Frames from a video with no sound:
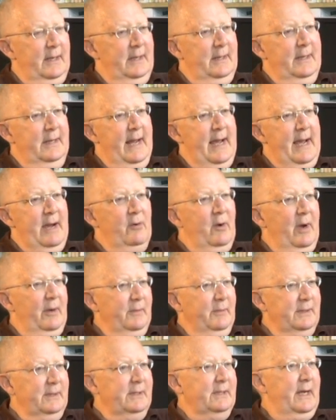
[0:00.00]
Now, I
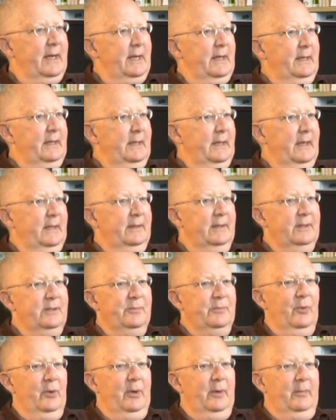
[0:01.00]
would say at this
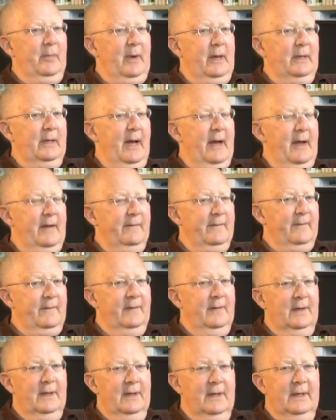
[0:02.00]
point in my life
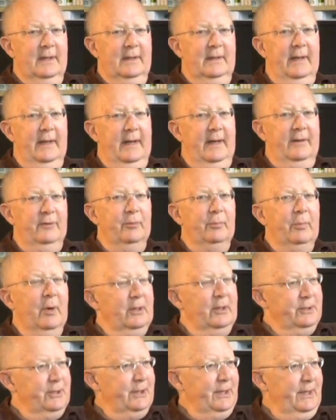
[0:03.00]
that
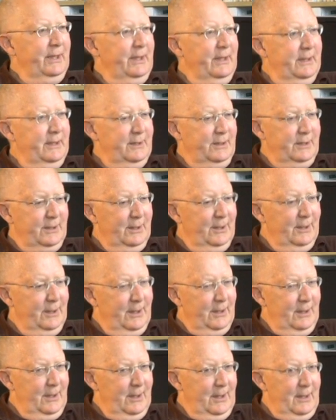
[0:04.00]
anthropology is
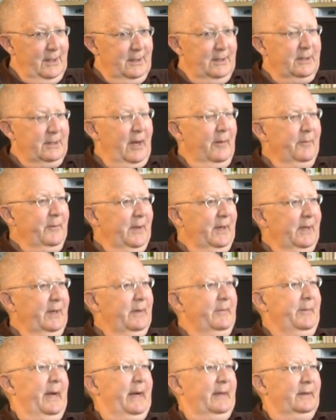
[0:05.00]
something
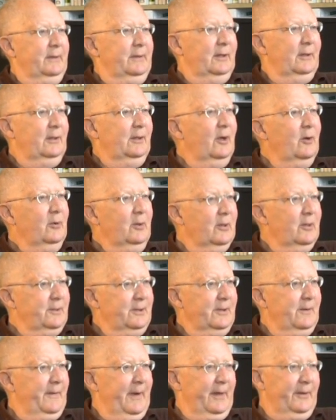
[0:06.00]
about the
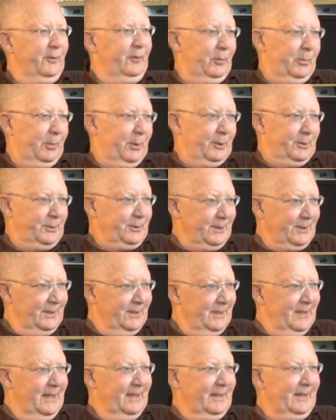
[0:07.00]
logos of anthropos.
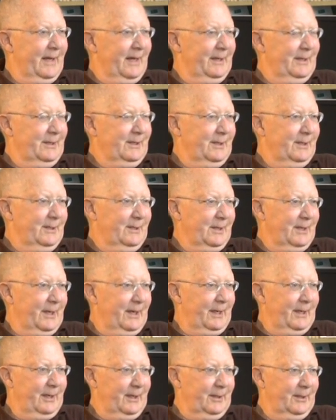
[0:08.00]
That is to
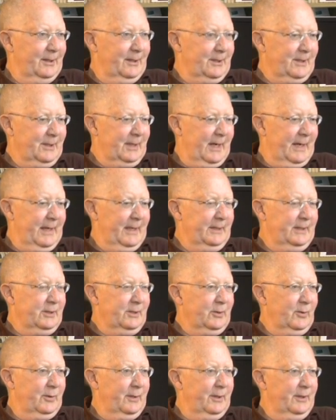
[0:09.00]
say, the science
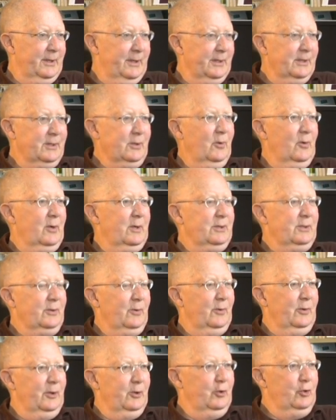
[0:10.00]
or the discourse
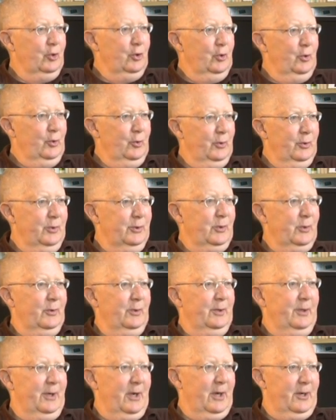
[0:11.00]
or the truths or
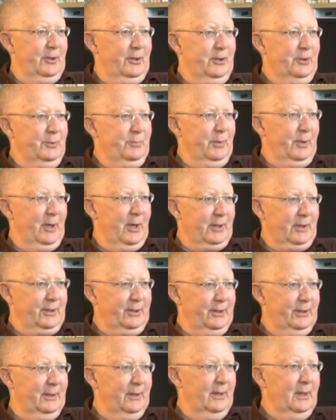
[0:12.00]
the knowledge
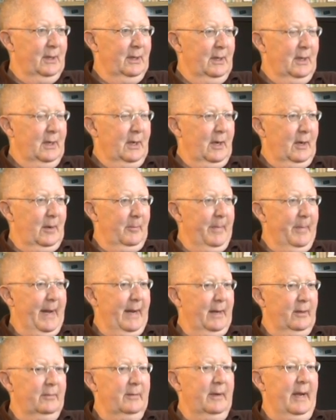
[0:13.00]
production
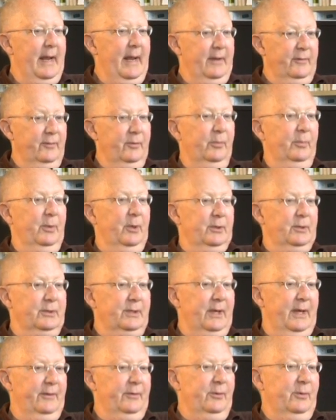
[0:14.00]
about anthropos.
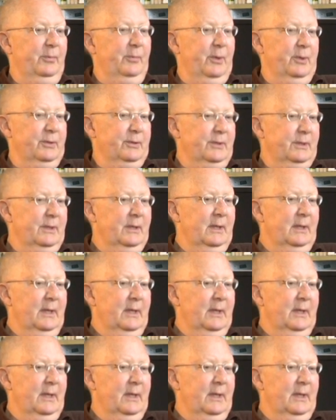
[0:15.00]
Anthropos